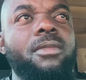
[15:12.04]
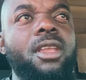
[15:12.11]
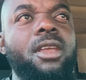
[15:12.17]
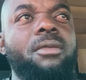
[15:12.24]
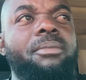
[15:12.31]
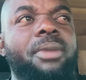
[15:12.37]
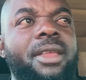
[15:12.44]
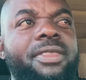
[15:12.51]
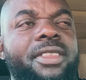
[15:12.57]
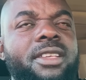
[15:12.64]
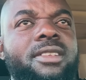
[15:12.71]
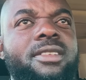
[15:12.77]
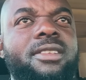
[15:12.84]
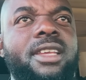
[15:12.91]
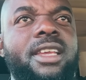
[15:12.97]
But
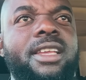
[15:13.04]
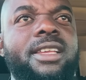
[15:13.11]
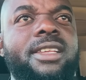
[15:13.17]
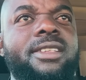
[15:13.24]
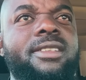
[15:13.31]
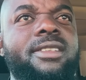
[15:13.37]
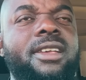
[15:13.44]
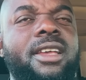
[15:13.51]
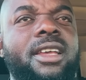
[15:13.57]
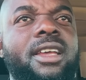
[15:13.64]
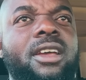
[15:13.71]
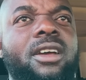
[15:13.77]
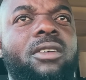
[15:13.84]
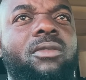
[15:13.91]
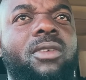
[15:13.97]
this is
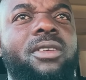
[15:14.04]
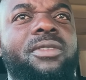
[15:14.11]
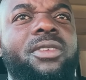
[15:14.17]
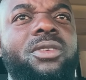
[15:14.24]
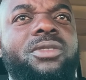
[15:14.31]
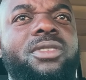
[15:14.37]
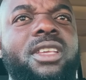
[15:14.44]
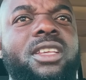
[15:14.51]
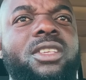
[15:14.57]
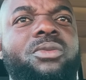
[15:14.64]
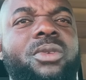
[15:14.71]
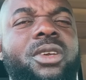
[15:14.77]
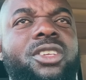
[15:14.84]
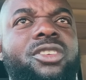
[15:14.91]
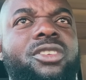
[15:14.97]
one of those things
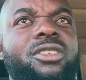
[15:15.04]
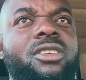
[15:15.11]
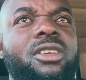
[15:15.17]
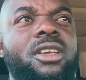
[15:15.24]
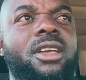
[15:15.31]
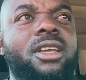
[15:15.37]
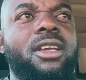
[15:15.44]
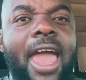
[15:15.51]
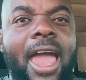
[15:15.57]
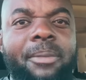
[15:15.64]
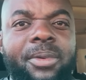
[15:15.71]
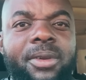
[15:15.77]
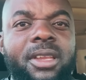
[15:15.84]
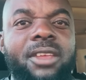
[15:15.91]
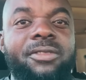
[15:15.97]
which
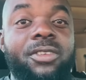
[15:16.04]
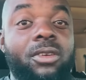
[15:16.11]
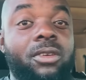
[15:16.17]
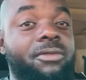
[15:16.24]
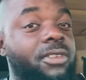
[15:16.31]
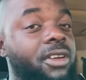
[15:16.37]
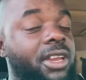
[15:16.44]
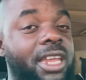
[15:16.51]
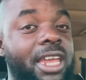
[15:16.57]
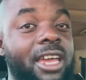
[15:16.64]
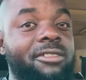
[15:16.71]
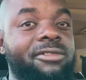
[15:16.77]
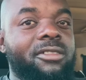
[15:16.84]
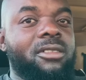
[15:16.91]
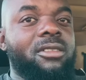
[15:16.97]
happen if you're not very
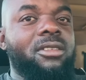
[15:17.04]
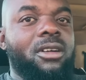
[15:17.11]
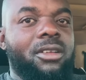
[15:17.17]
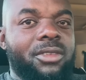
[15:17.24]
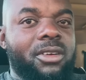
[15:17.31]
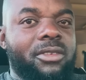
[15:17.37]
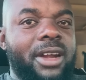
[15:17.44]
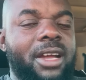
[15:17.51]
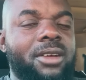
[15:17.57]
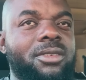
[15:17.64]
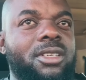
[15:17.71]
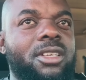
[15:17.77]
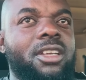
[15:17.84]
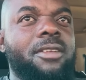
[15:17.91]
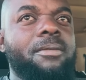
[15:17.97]
careful on the ground.
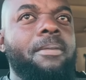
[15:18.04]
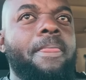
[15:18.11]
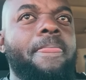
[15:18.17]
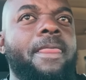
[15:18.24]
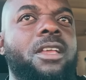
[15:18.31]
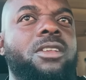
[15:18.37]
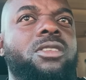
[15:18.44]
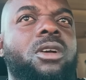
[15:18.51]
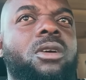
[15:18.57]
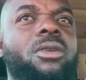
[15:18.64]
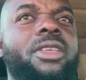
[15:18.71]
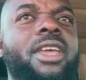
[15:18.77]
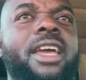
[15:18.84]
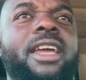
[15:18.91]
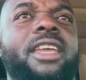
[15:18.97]
So
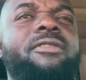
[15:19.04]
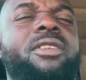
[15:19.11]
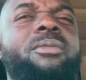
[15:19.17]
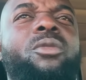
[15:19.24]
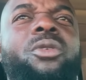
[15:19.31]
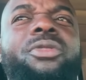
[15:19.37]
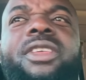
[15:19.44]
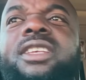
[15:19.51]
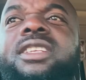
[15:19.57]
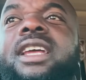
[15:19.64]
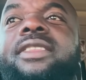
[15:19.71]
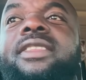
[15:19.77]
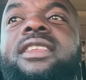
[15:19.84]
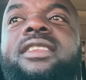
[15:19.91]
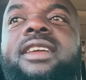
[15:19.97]
there are even more things
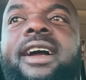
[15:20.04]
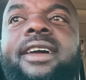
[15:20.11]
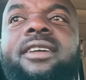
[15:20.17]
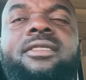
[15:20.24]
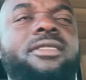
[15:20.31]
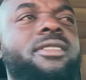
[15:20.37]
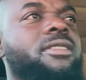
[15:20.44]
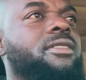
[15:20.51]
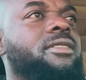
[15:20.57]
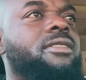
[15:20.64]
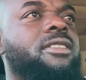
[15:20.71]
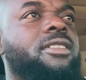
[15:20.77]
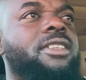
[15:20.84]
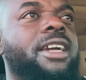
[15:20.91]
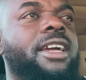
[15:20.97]
like the tiles
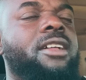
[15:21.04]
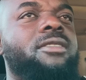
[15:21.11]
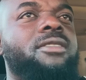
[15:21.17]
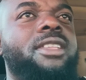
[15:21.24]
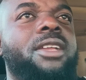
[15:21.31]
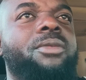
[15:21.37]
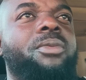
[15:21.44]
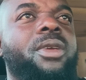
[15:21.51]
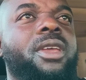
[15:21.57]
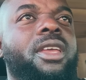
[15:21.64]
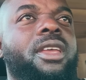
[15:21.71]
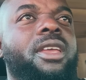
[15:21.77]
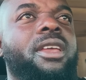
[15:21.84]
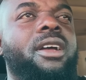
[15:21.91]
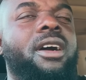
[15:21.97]
that
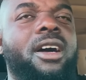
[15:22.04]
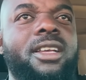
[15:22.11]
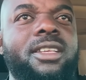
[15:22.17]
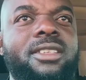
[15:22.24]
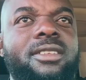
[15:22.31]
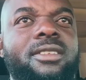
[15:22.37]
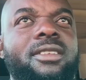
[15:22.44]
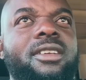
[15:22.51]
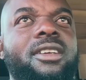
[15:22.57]
we asked